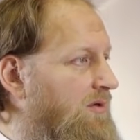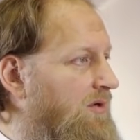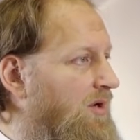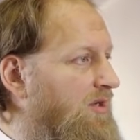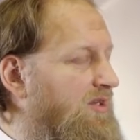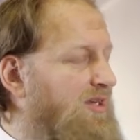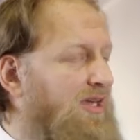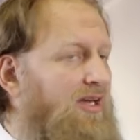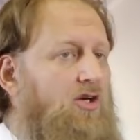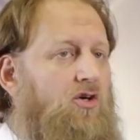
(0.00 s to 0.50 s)

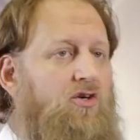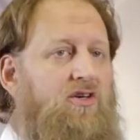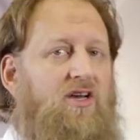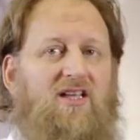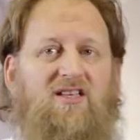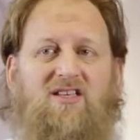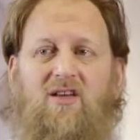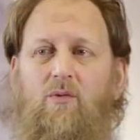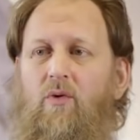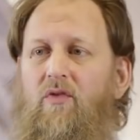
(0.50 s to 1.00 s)
God can
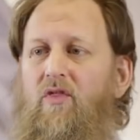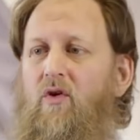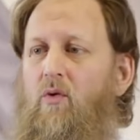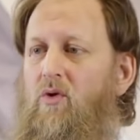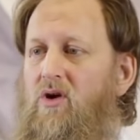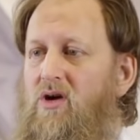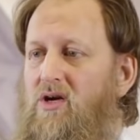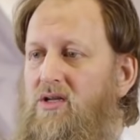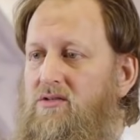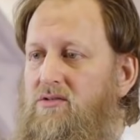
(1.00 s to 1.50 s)
create him with a
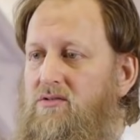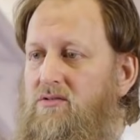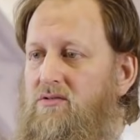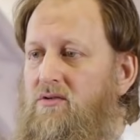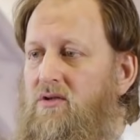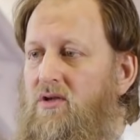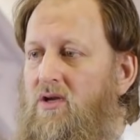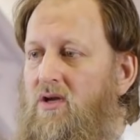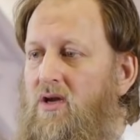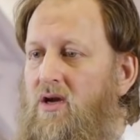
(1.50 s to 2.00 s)
word.
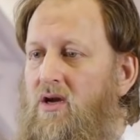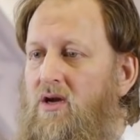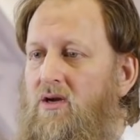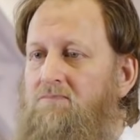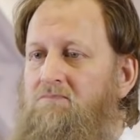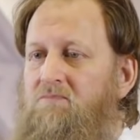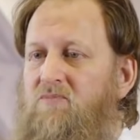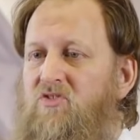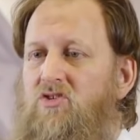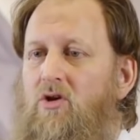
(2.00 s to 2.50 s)

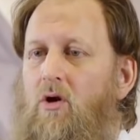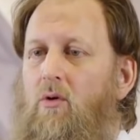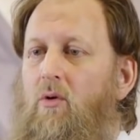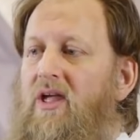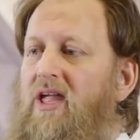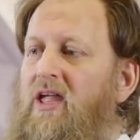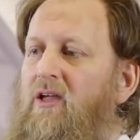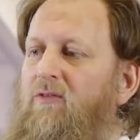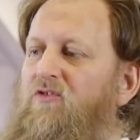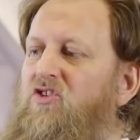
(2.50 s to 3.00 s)
So
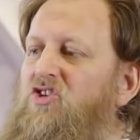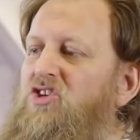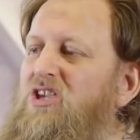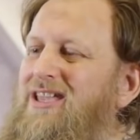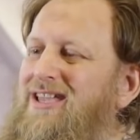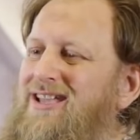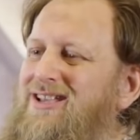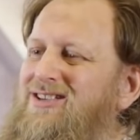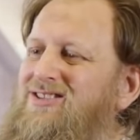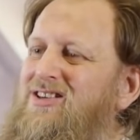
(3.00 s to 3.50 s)
if
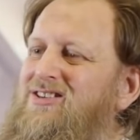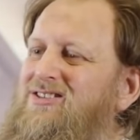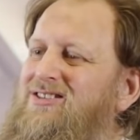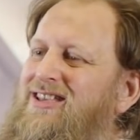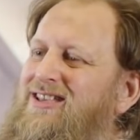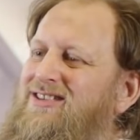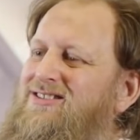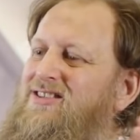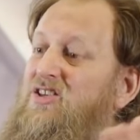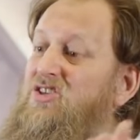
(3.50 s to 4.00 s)
Jesus
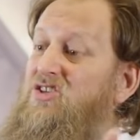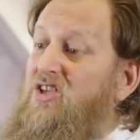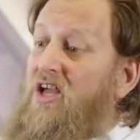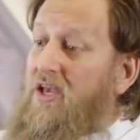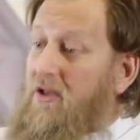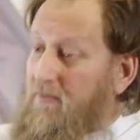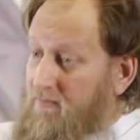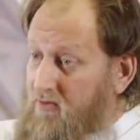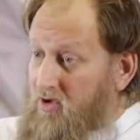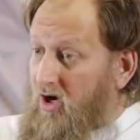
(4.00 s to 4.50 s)
is the
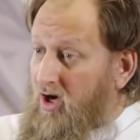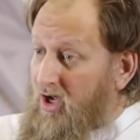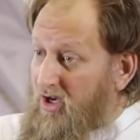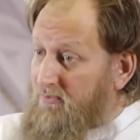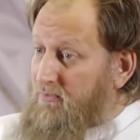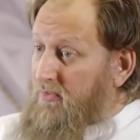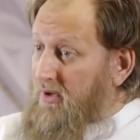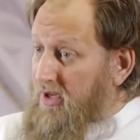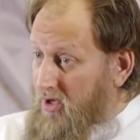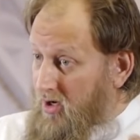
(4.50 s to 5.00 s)
Son of
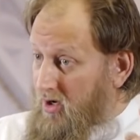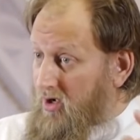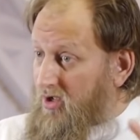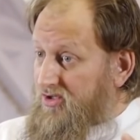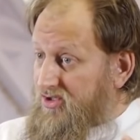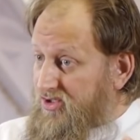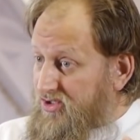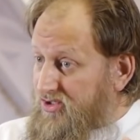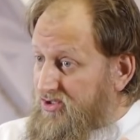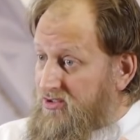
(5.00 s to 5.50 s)
God
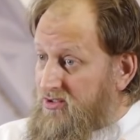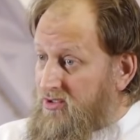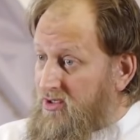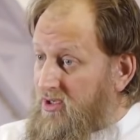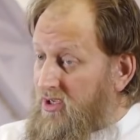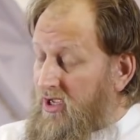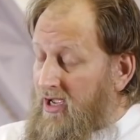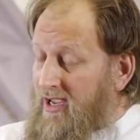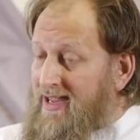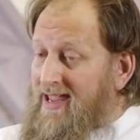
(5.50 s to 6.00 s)
because
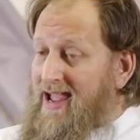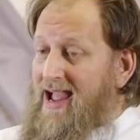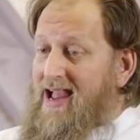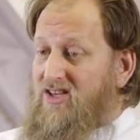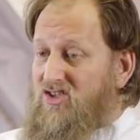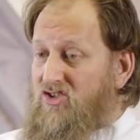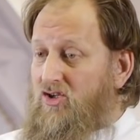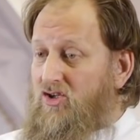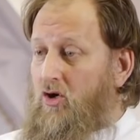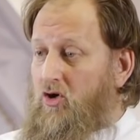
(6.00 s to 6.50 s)
he
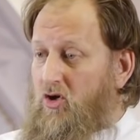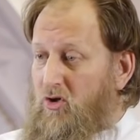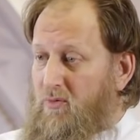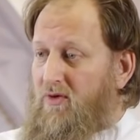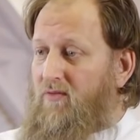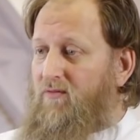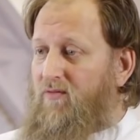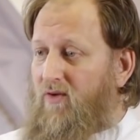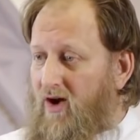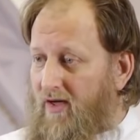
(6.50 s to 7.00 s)
has no
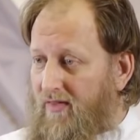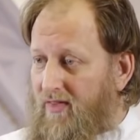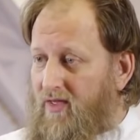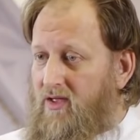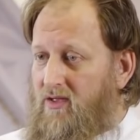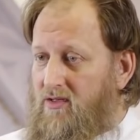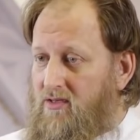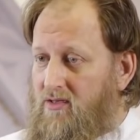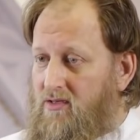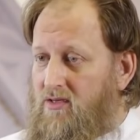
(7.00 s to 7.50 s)
human
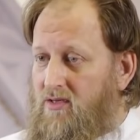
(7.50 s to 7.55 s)
father,